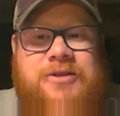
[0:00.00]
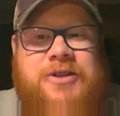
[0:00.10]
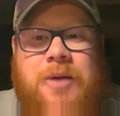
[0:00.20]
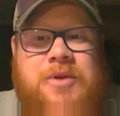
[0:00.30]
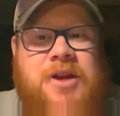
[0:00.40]

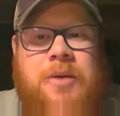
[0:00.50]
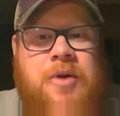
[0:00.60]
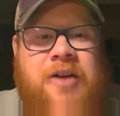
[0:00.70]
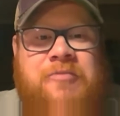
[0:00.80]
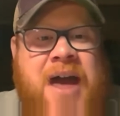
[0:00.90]

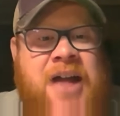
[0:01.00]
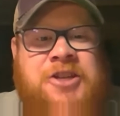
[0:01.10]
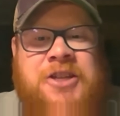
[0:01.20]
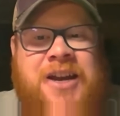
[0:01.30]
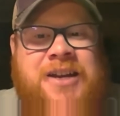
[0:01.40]
WWF
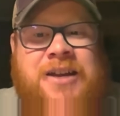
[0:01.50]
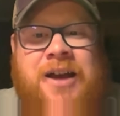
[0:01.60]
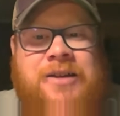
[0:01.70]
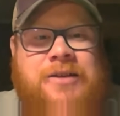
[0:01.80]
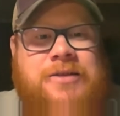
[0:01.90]
match in the
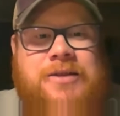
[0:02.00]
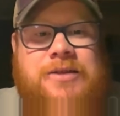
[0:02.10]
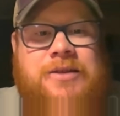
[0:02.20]
1990s.